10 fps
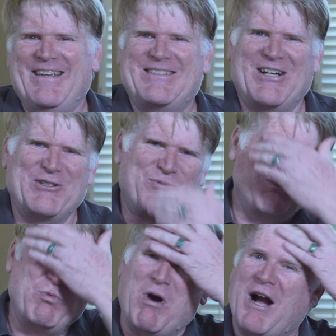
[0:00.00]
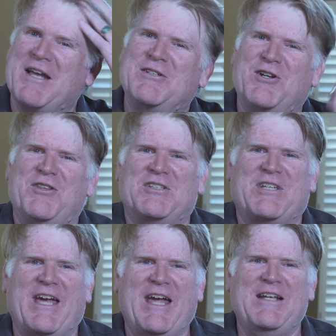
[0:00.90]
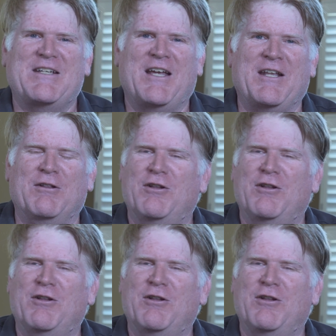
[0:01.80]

starts walking to the stage and he